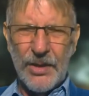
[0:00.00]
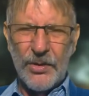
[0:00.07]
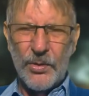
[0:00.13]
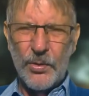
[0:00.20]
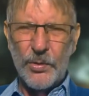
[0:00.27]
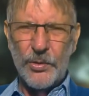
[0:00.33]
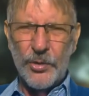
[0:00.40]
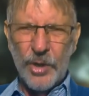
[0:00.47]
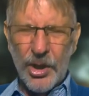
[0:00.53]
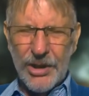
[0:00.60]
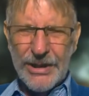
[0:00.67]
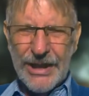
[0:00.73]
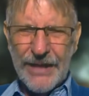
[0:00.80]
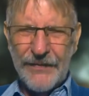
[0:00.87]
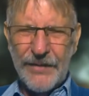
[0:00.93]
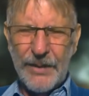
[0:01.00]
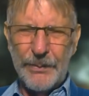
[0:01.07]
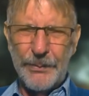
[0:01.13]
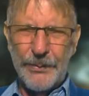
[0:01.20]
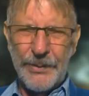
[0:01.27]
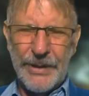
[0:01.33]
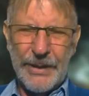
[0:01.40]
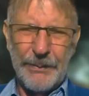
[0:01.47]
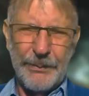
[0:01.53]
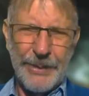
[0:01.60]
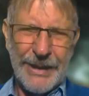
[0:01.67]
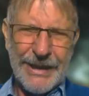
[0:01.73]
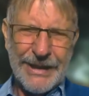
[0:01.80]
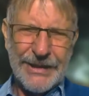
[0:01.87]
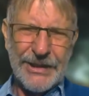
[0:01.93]
You will not have the
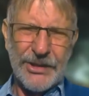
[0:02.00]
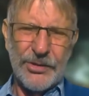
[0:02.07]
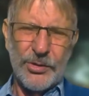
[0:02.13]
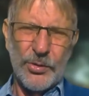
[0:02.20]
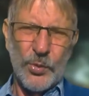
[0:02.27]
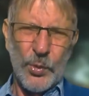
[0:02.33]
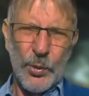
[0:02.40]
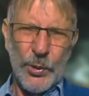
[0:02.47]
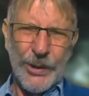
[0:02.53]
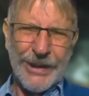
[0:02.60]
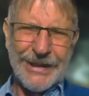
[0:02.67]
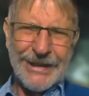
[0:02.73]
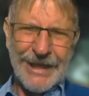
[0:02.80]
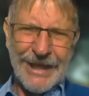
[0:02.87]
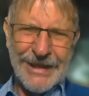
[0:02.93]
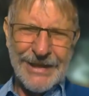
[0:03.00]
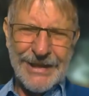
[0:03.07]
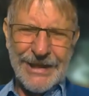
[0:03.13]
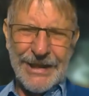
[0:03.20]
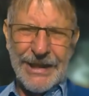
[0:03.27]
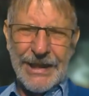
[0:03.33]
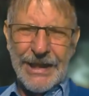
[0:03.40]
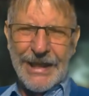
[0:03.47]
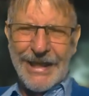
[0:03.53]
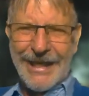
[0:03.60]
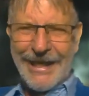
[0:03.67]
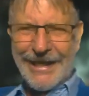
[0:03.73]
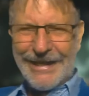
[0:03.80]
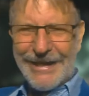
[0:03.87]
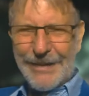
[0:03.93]
ability to work nicely
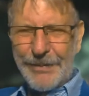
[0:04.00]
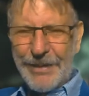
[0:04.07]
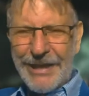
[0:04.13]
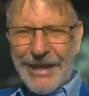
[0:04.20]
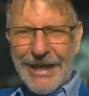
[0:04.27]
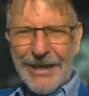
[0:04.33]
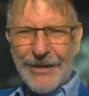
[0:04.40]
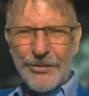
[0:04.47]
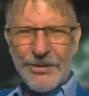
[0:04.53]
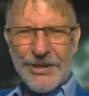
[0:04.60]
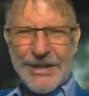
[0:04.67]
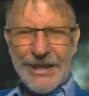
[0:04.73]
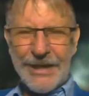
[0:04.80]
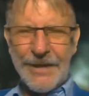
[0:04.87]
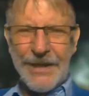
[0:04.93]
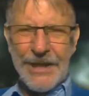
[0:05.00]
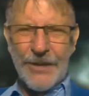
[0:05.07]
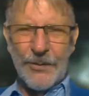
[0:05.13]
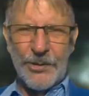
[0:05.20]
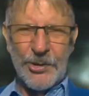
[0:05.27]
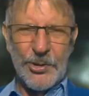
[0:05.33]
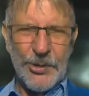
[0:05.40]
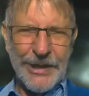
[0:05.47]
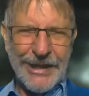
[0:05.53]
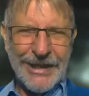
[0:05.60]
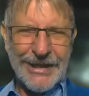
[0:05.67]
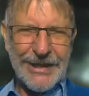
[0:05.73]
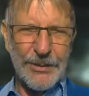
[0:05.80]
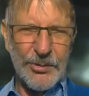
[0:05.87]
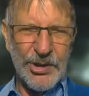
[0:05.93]
and speak. I always say, when you hear
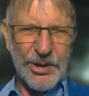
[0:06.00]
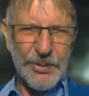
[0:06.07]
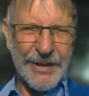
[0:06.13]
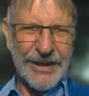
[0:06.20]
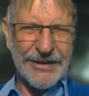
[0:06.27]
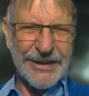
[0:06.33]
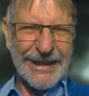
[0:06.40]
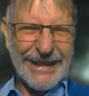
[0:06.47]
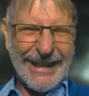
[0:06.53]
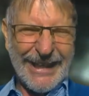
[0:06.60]
somebody's mouth go,